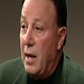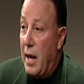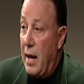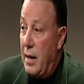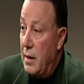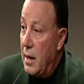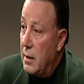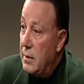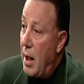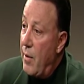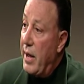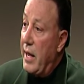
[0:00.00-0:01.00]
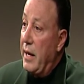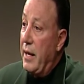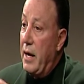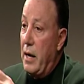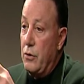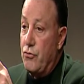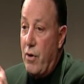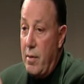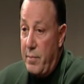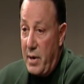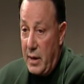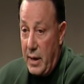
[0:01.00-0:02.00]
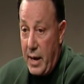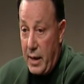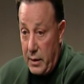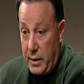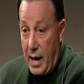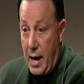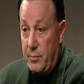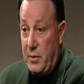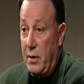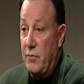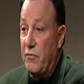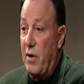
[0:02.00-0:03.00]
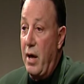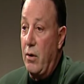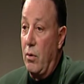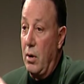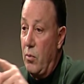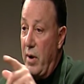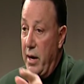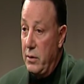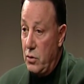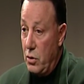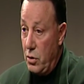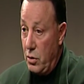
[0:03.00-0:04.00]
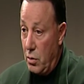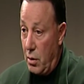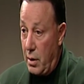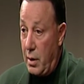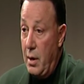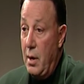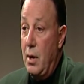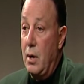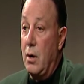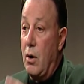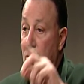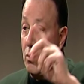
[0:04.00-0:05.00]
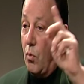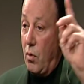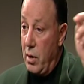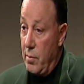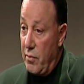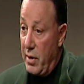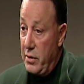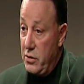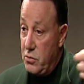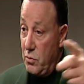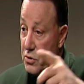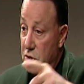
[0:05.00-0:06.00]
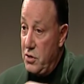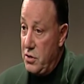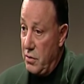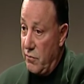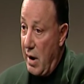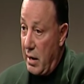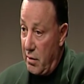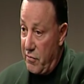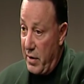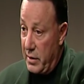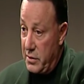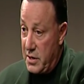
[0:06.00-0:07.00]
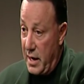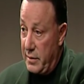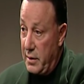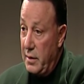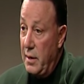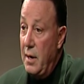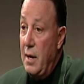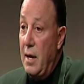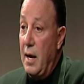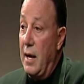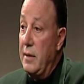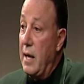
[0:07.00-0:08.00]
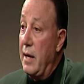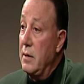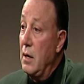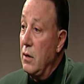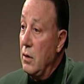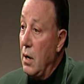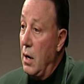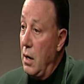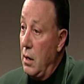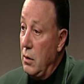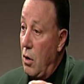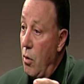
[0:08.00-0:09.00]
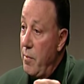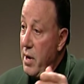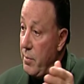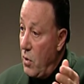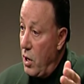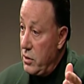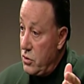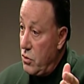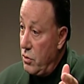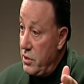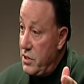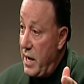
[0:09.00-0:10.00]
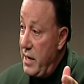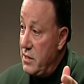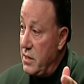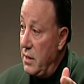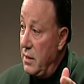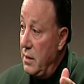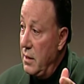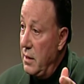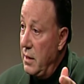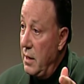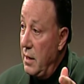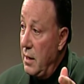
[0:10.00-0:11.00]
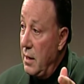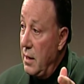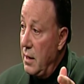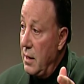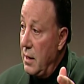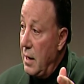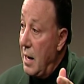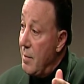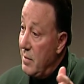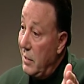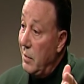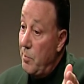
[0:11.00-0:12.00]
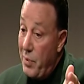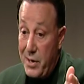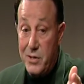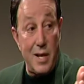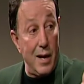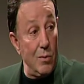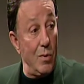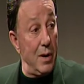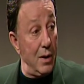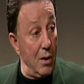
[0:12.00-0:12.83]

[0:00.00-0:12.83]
And now I got to get on a Trump helicopter and fly all the way into New York, go to Warner Brothers, which is in Rockefeller Center, and then uh, go meet Martin Scorsese. And I'm a little pissed. I don't want to